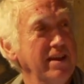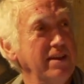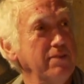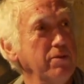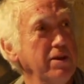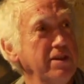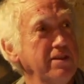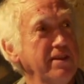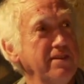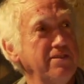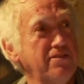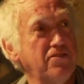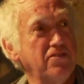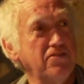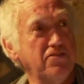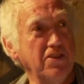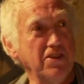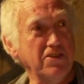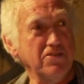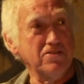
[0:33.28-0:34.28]
Anyway, that's
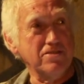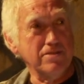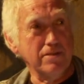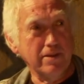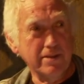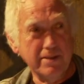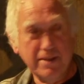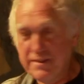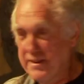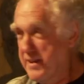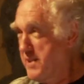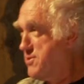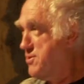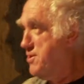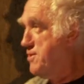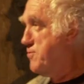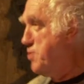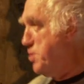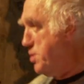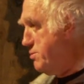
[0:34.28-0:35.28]
the second slide, I think,
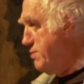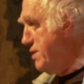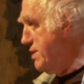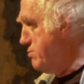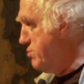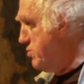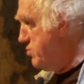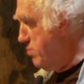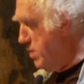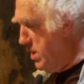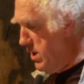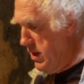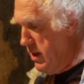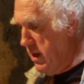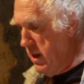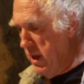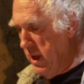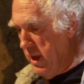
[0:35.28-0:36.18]
so I've got away with one.